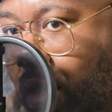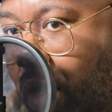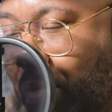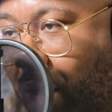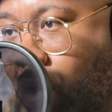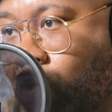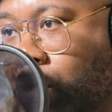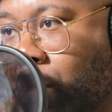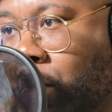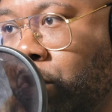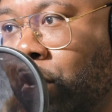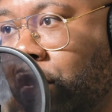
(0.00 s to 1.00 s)
I'm not holding
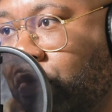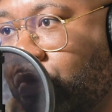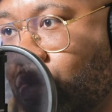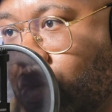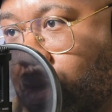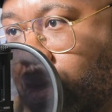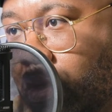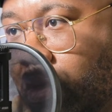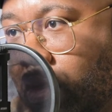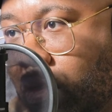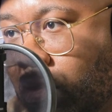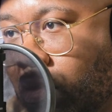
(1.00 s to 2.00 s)
my breath for it,
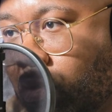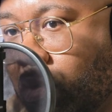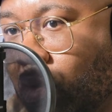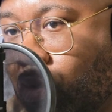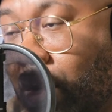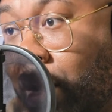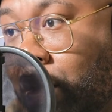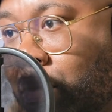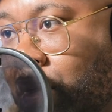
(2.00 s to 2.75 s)
but what I am